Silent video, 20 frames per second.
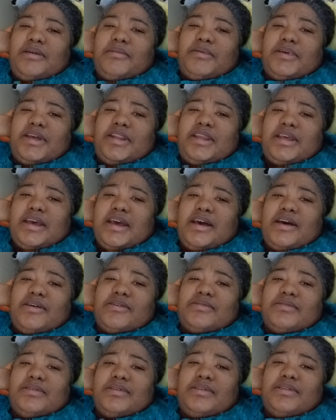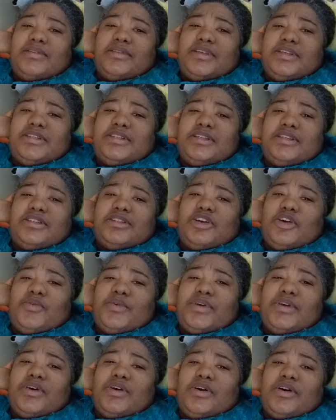But anyhow, this is
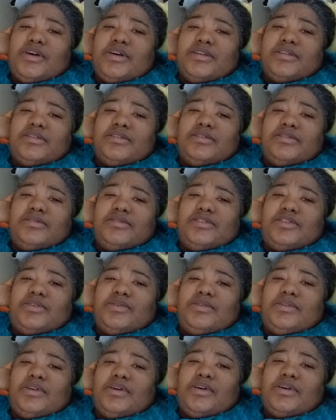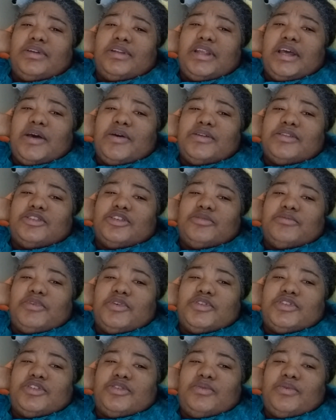going on too long now. It's
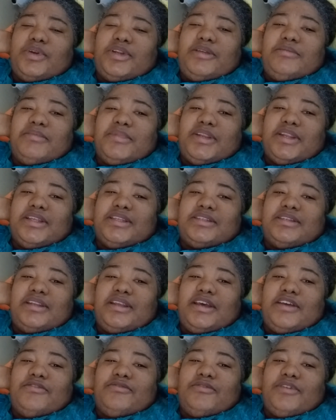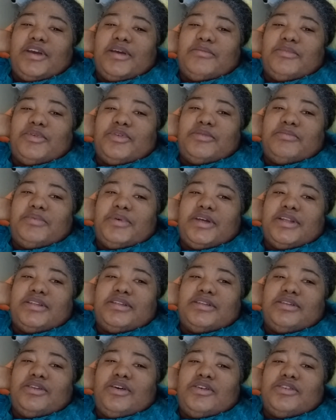almost 20 minutes and I've rambled.
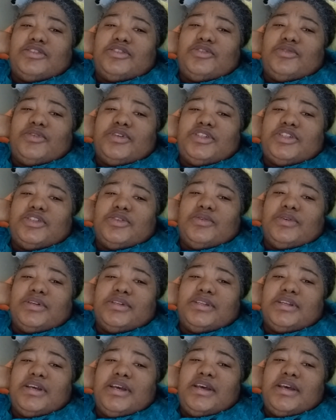But long story short,